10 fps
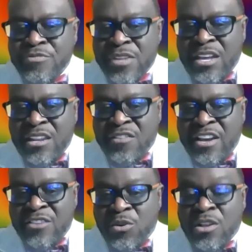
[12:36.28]
in the
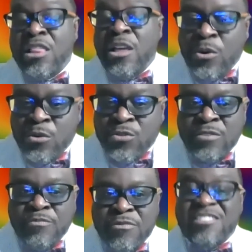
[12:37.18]
financial close
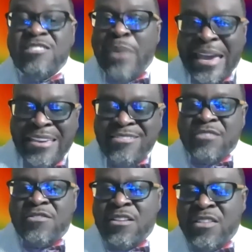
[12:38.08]
space,
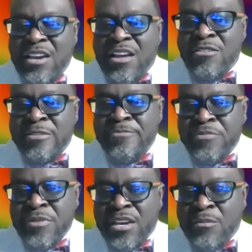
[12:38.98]
if nothing else,
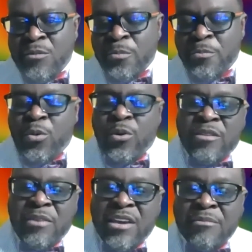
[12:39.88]
and more importantly,
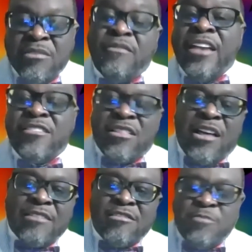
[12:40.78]
being able to
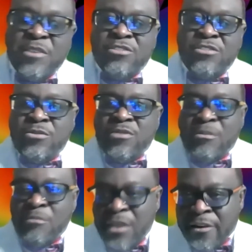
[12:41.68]
evangelize and speak to the
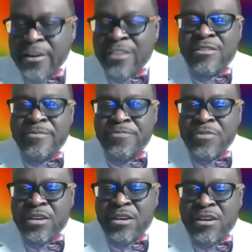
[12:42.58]
merits
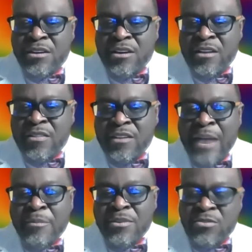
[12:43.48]
of the
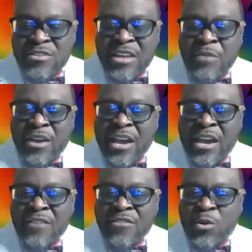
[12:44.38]
opportunities that we
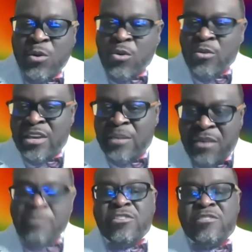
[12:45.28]
have from an Oracle
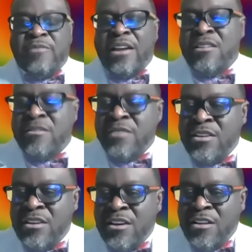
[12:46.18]
EPM perspective
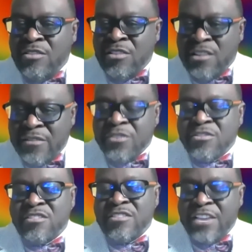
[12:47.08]
to deliver
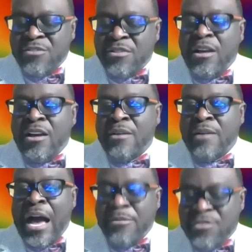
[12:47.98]
successful
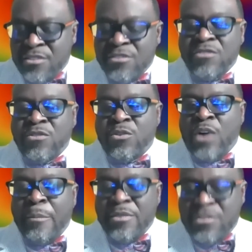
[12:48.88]
options or
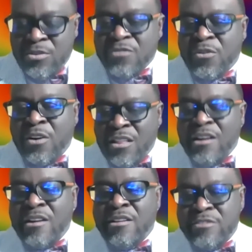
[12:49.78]
opportunities for our
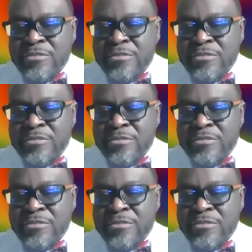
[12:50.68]
clients.